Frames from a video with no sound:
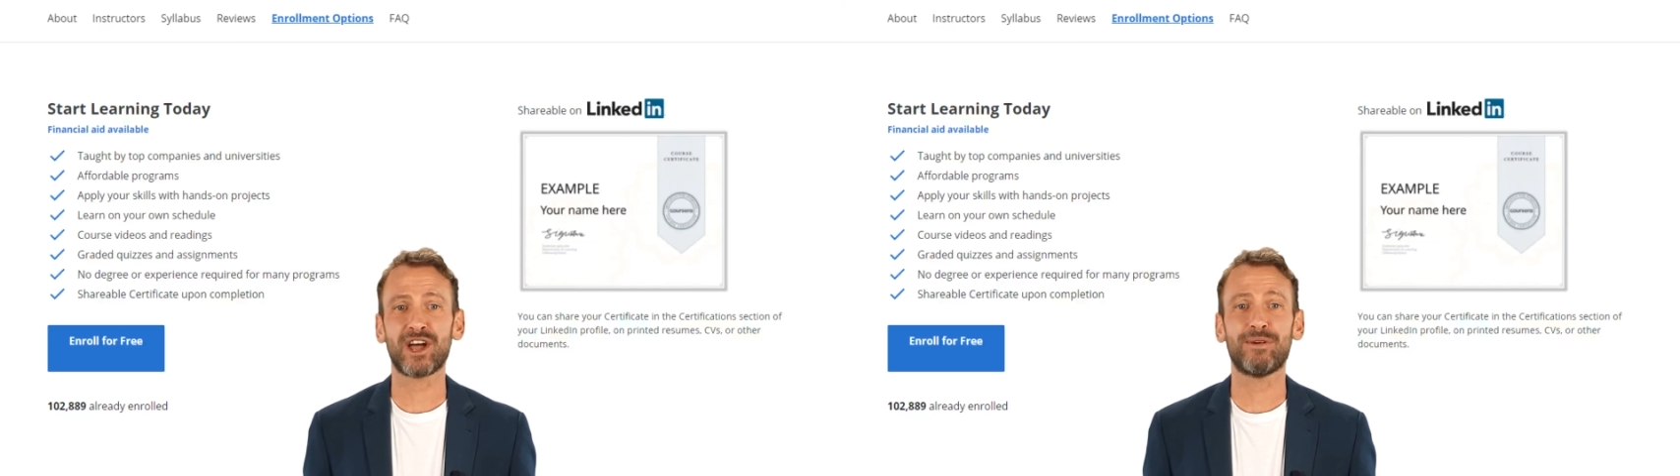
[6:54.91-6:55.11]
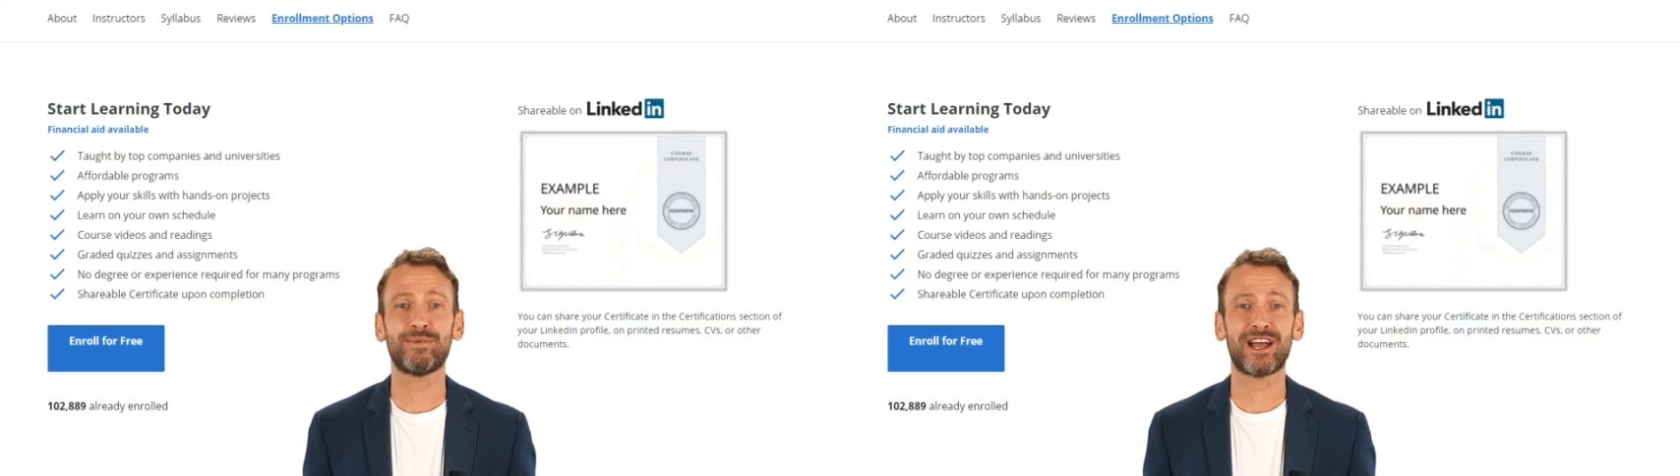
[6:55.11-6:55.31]

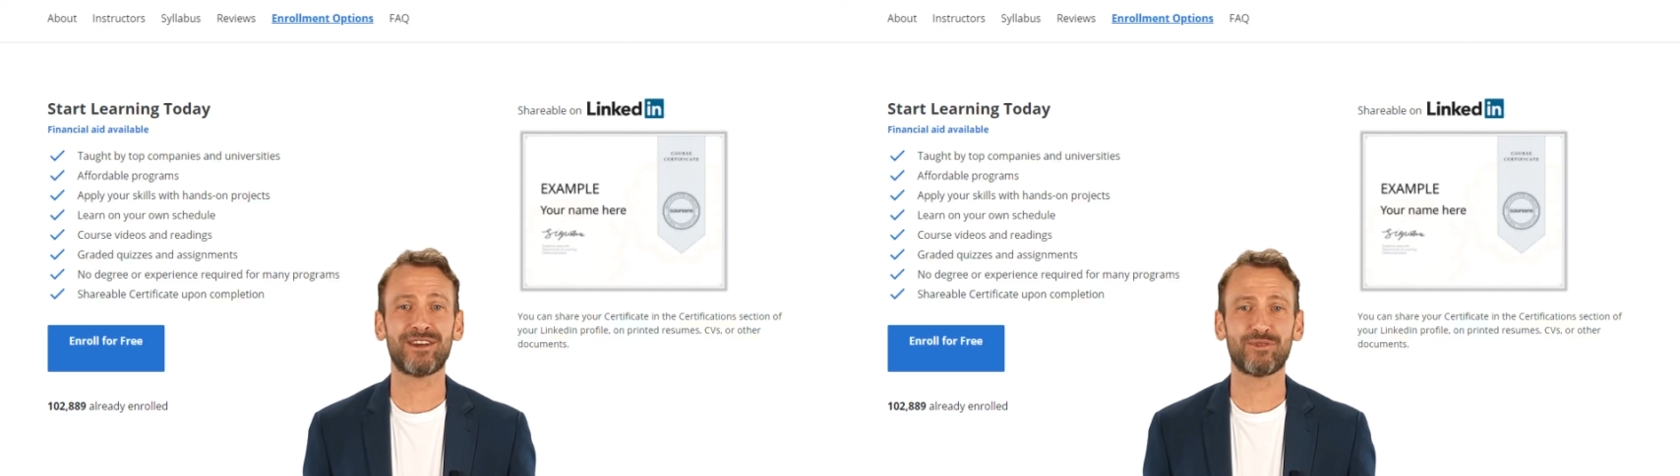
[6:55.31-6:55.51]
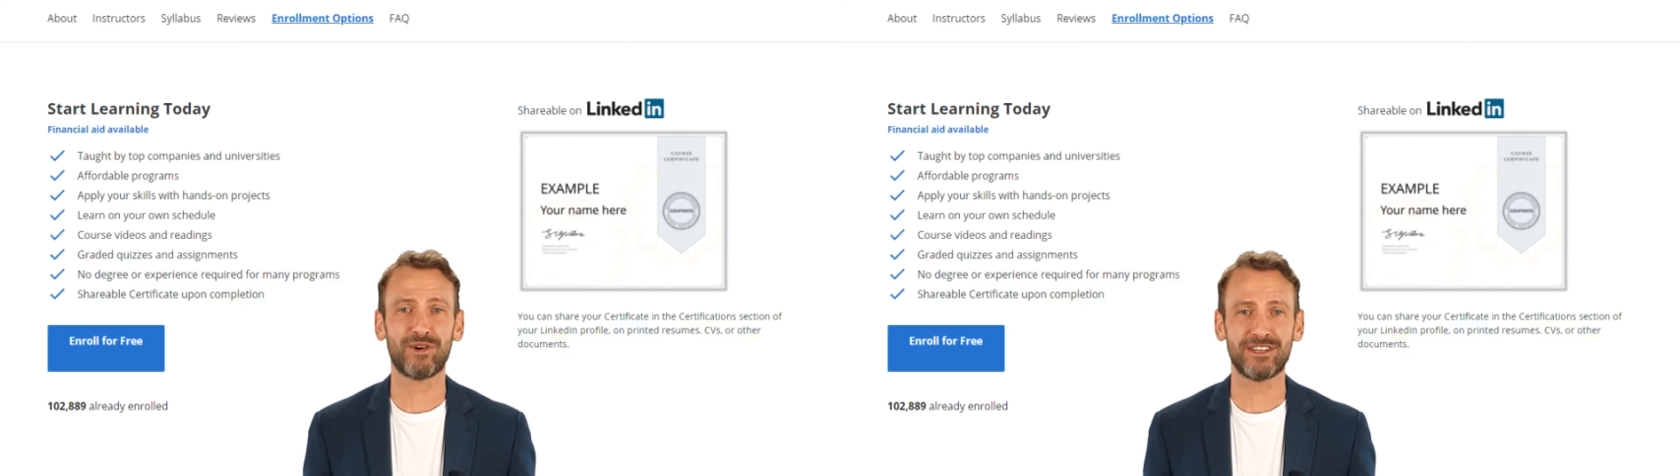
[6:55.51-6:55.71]

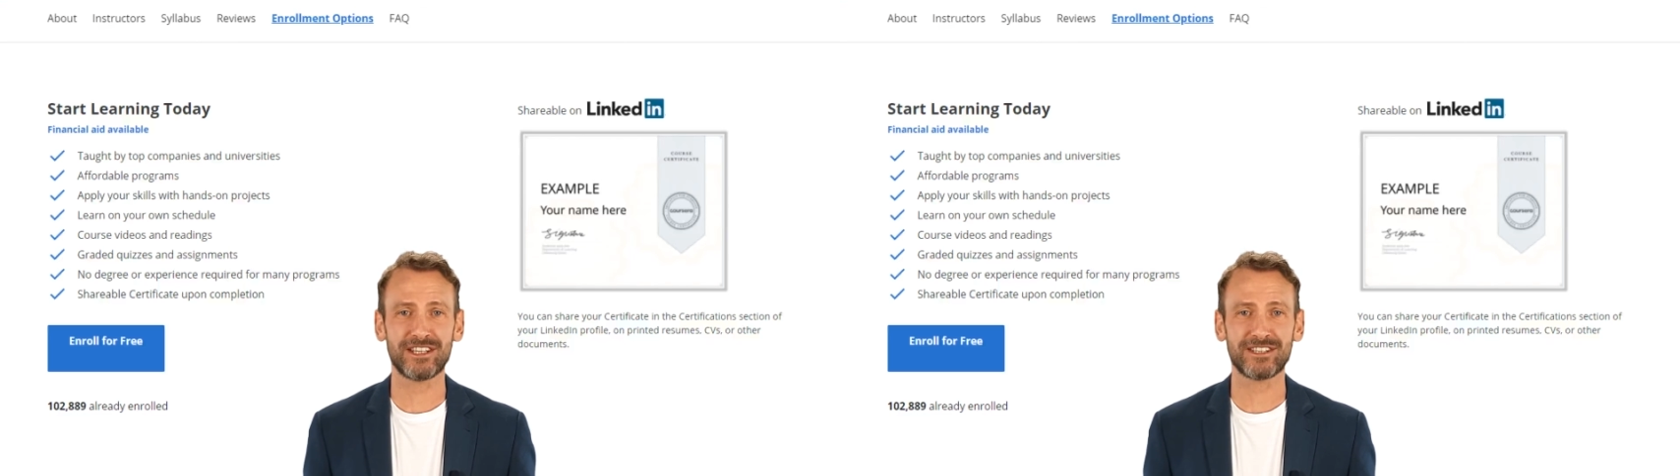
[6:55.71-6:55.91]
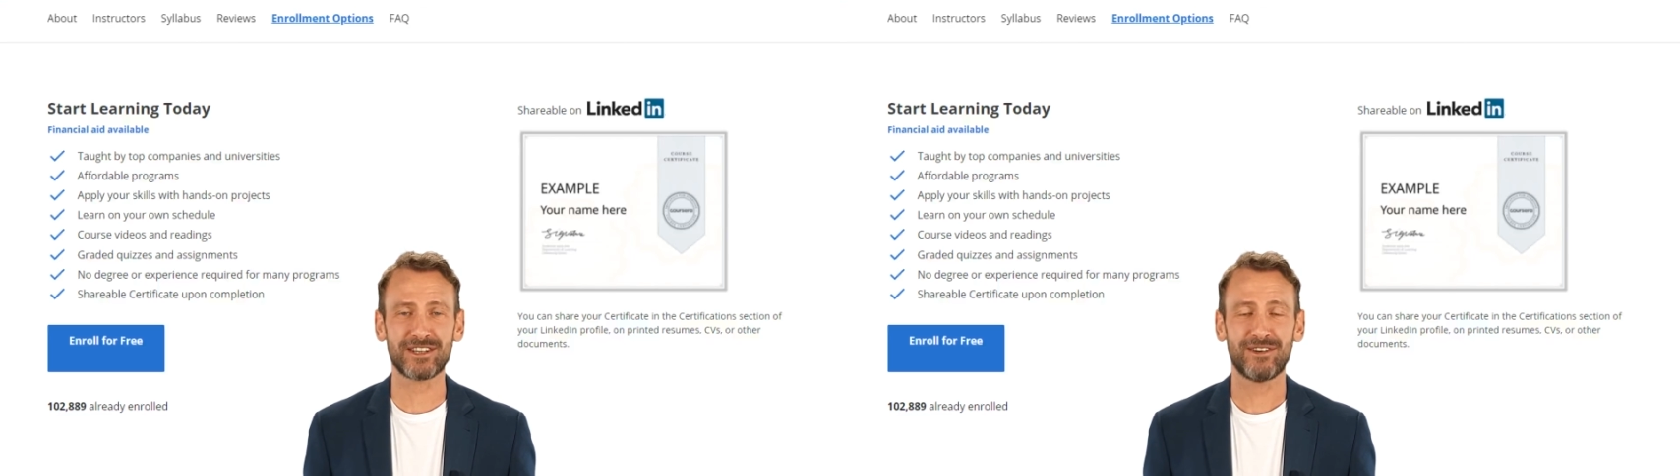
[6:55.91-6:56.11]
online
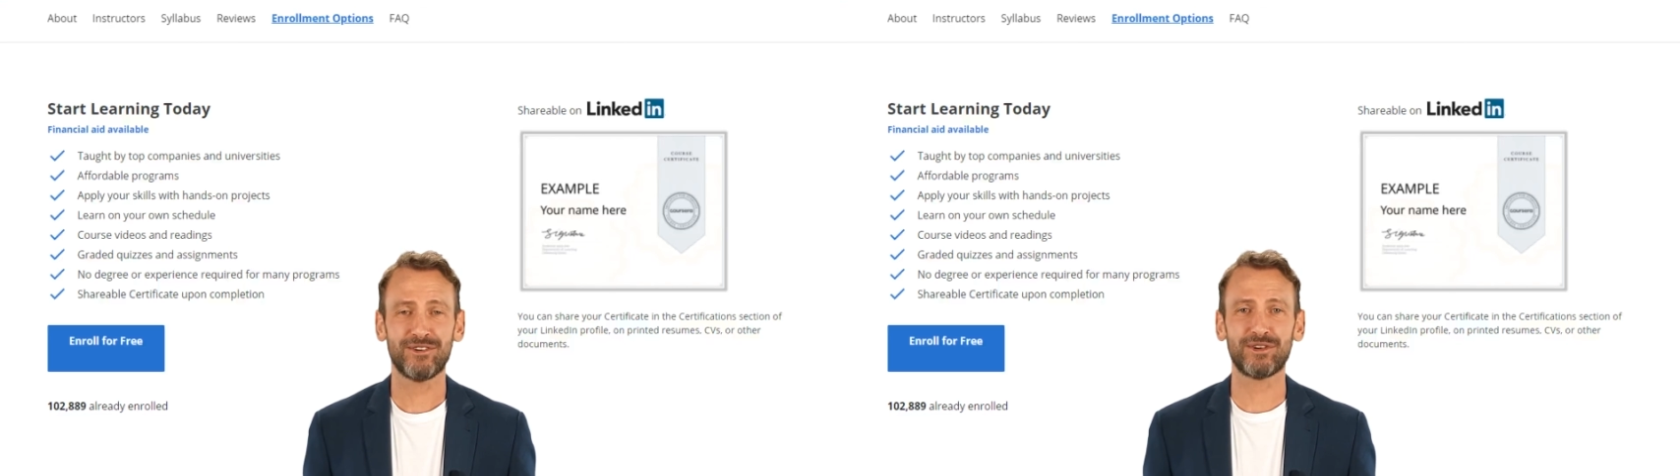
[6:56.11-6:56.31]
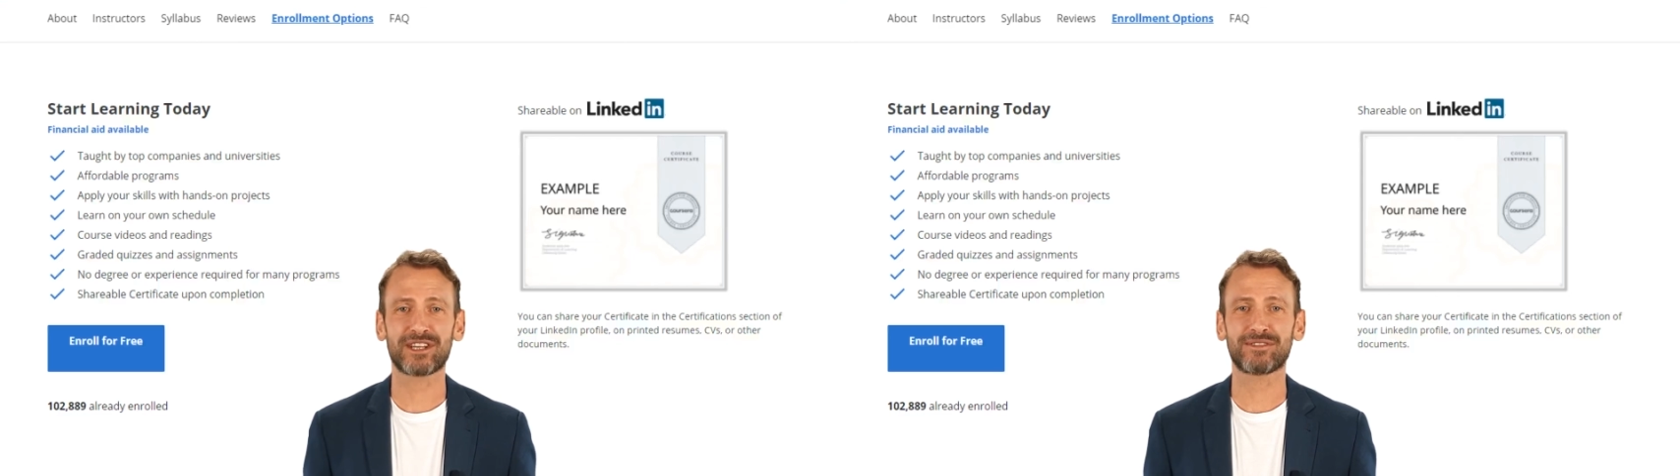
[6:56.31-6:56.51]
courses,
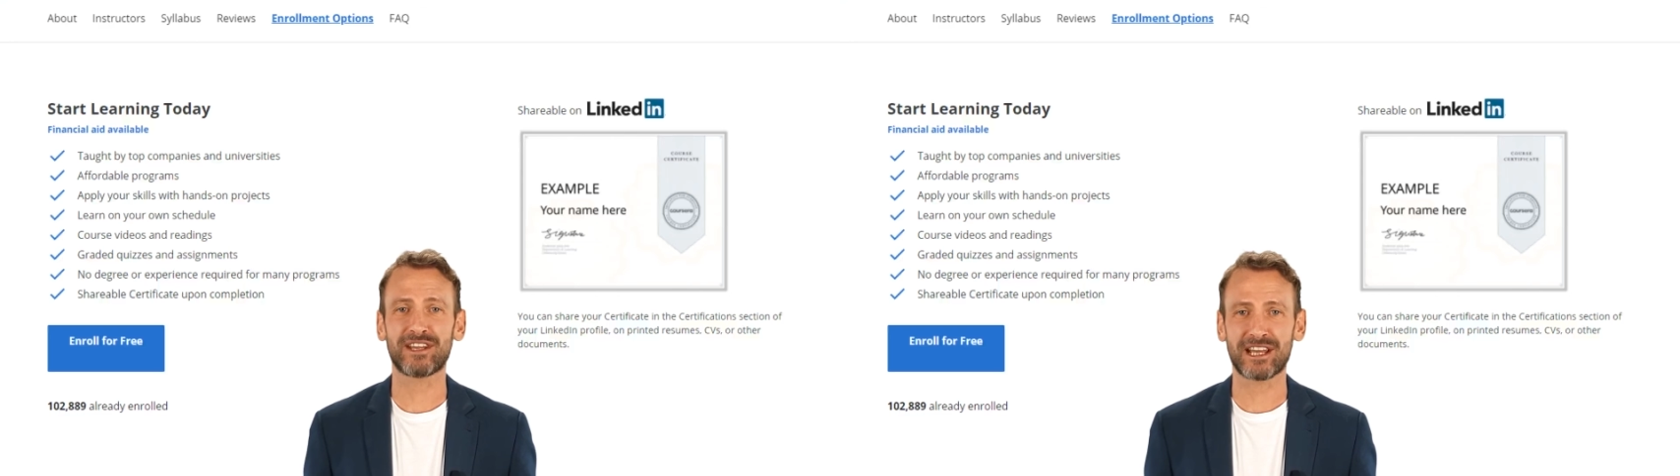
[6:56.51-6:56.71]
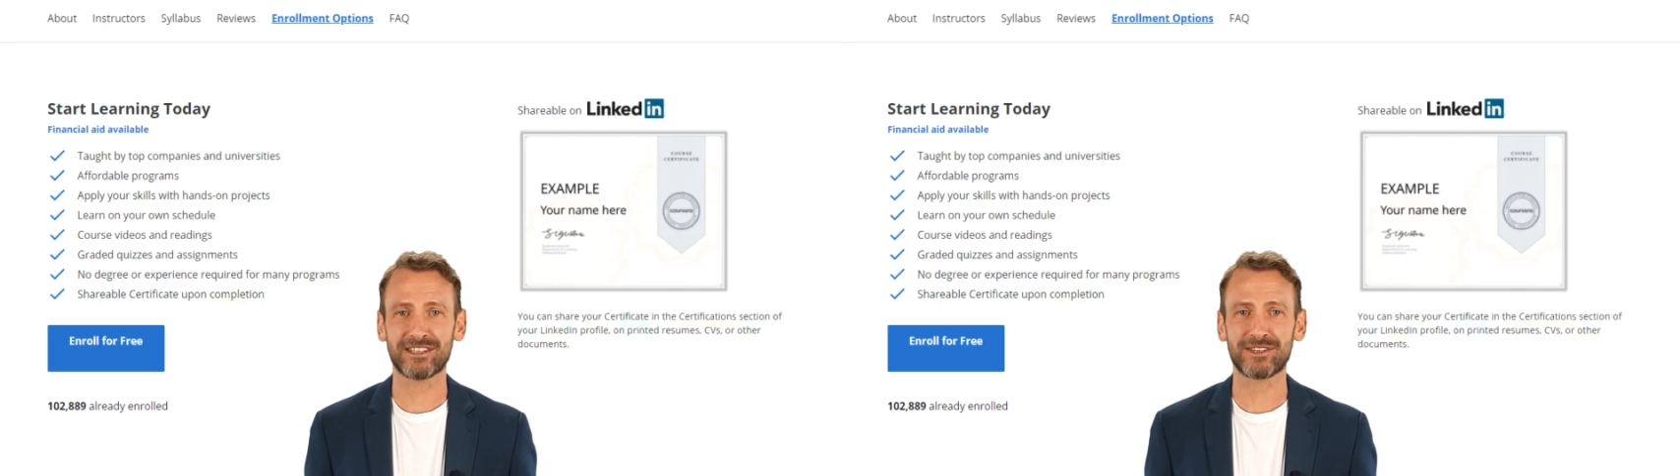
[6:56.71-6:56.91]

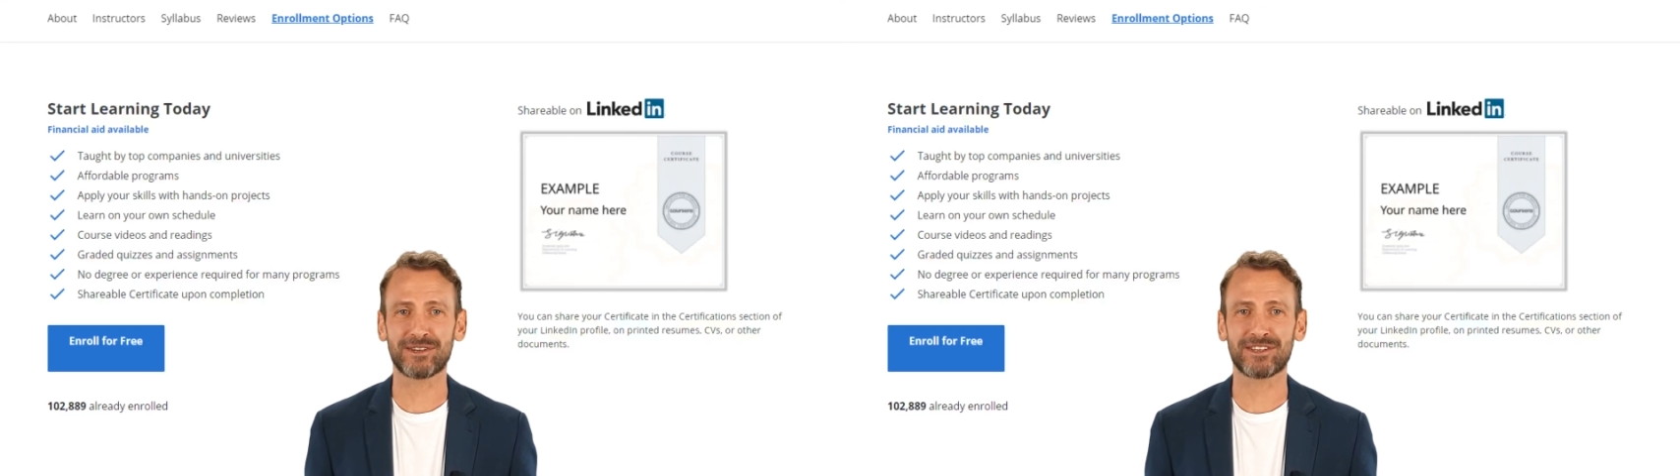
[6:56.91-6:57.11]
certificates,